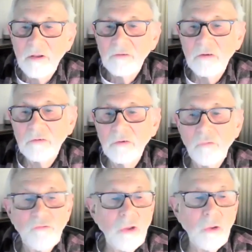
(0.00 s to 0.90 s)
just a
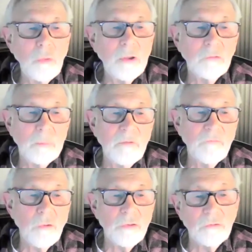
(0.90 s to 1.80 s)
few weeks
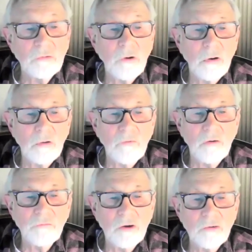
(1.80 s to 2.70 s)
before the start of
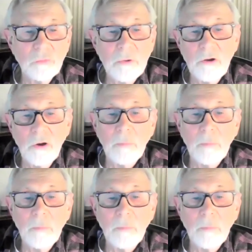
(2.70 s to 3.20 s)
our freshman year,